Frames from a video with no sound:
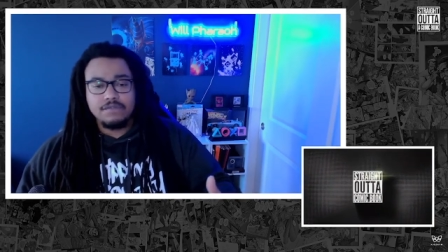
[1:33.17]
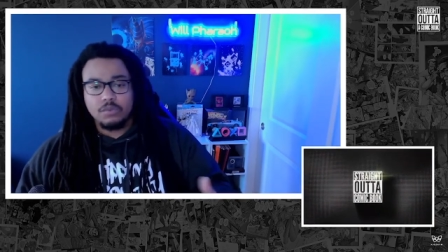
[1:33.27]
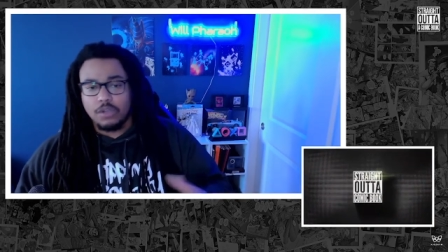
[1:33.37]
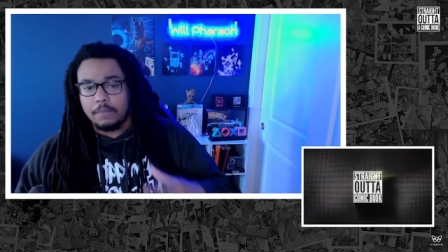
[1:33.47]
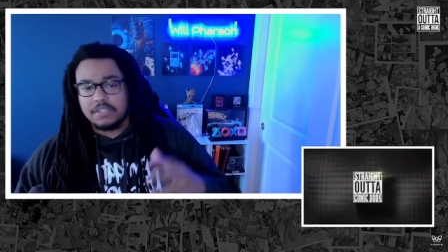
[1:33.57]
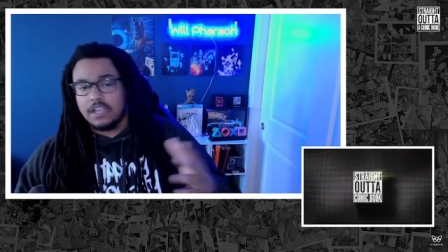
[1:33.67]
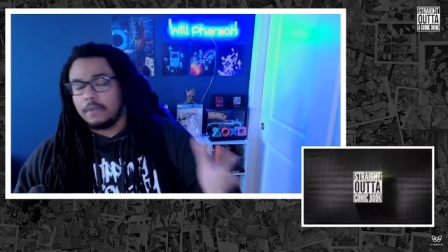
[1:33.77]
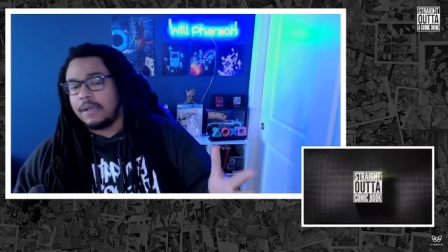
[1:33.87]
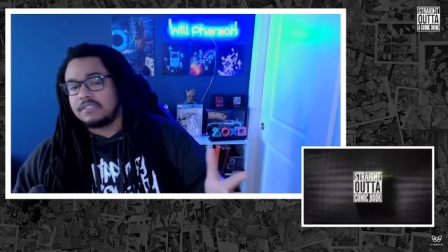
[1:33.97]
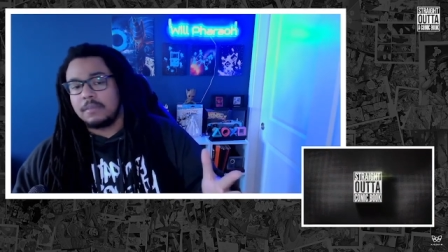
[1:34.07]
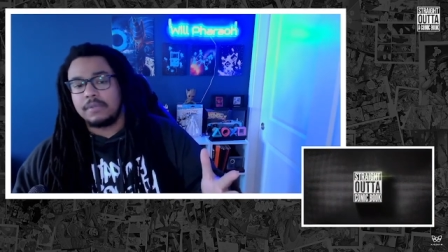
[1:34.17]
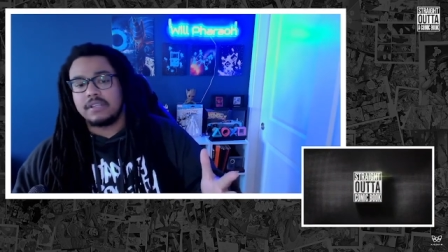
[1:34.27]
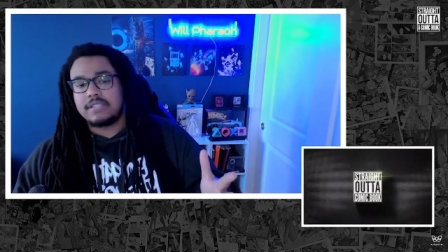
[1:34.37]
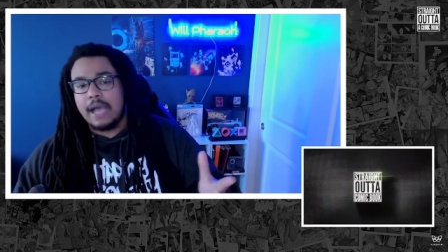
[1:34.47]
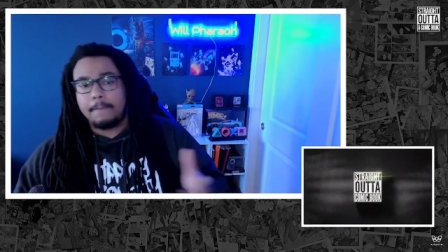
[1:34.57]
We're gonna be talking about some of the
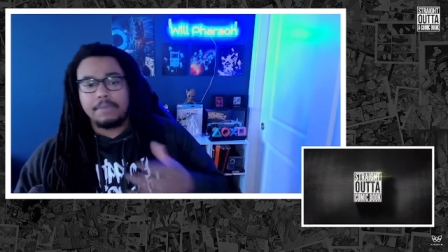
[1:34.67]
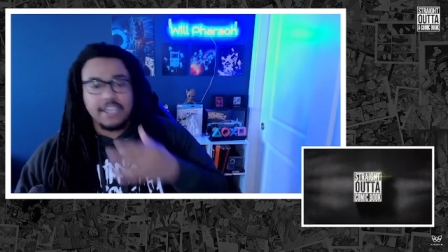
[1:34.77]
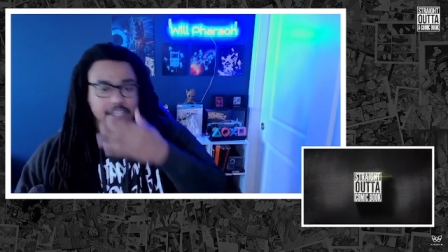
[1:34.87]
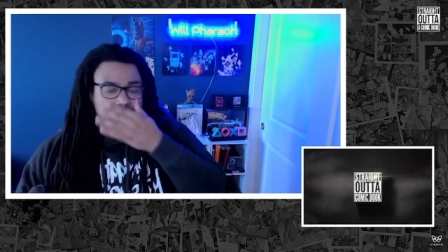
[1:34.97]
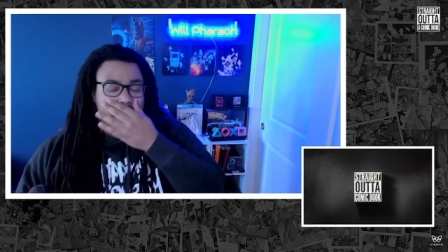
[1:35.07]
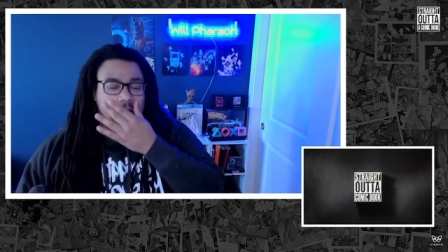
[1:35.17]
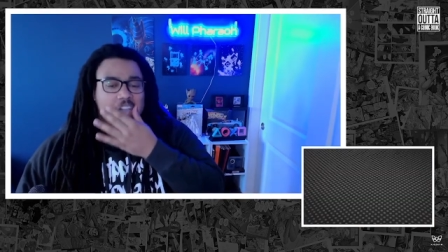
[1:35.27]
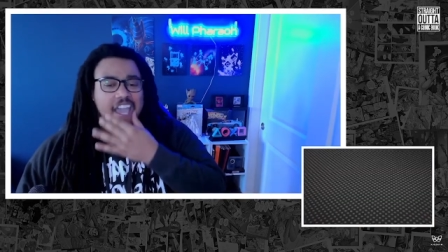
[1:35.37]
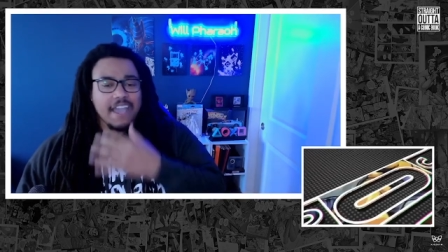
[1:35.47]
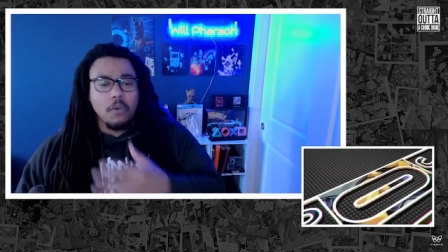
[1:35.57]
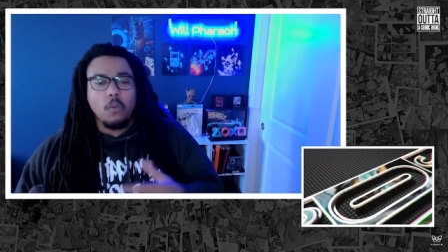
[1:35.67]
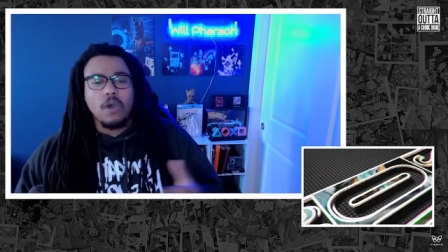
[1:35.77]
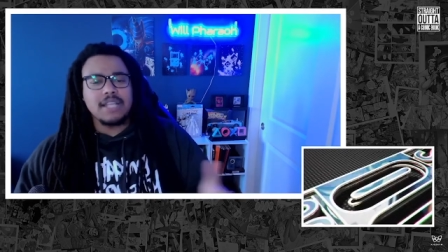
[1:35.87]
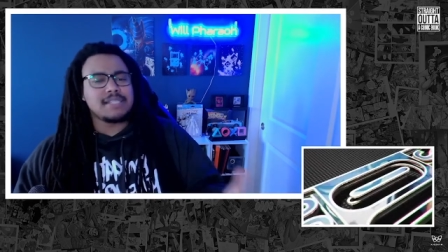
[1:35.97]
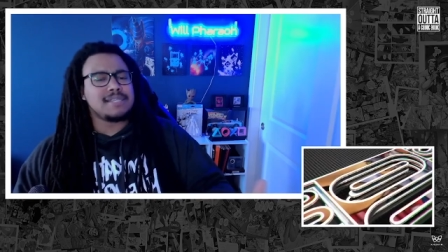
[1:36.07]
top picks and
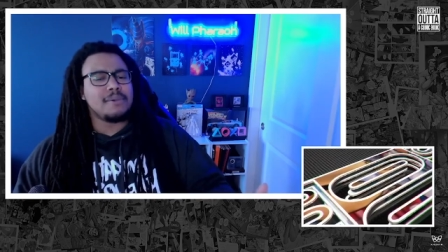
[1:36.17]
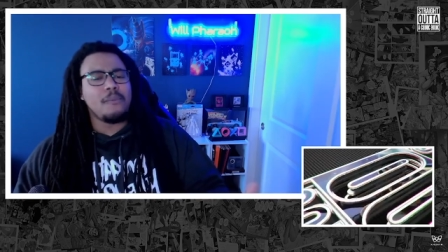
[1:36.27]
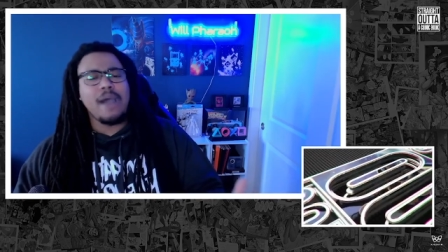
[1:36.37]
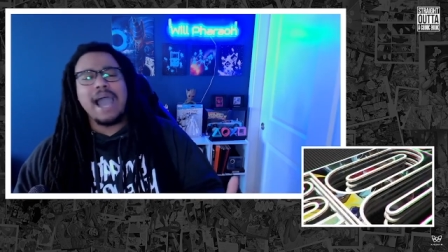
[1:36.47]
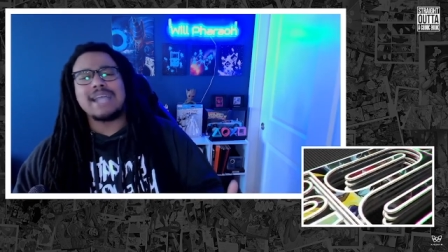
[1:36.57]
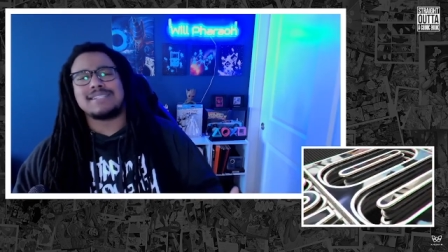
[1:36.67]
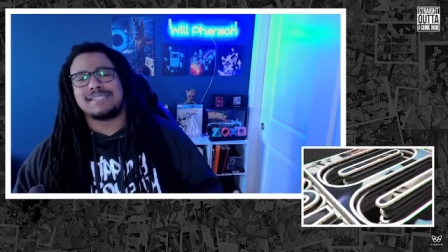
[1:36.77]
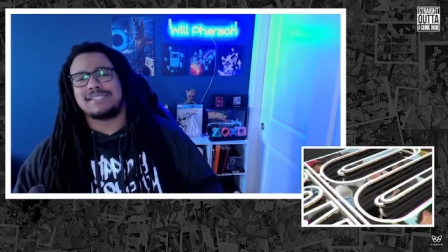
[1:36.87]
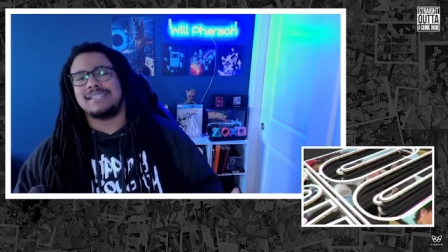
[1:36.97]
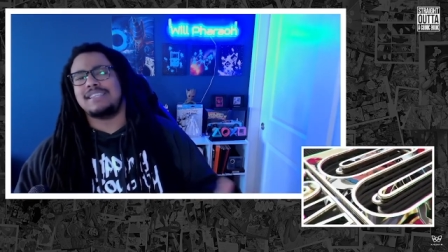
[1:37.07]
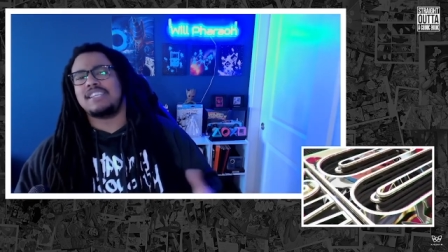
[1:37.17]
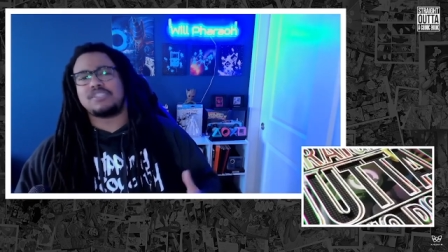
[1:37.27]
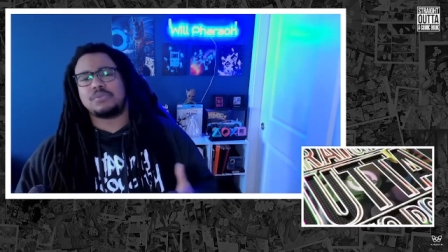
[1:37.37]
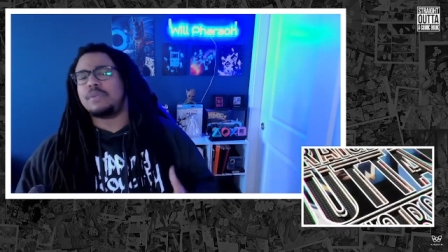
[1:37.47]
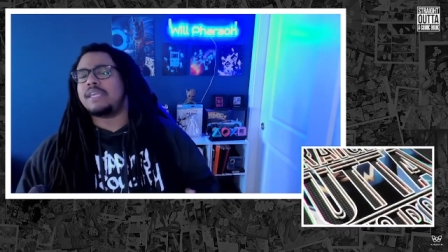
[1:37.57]
what to watch
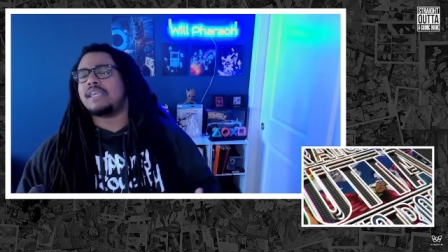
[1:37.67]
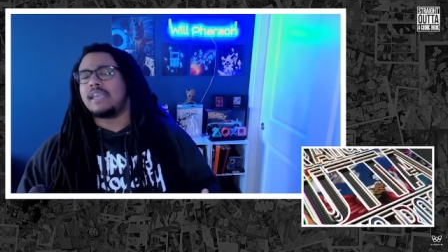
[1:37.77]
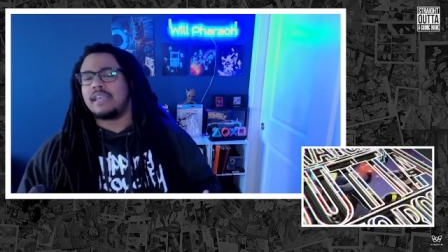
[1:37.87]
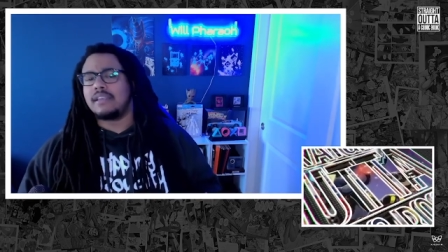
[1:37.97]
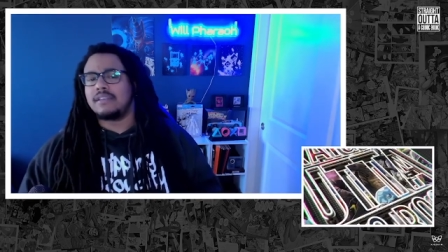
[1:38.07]
this weekend.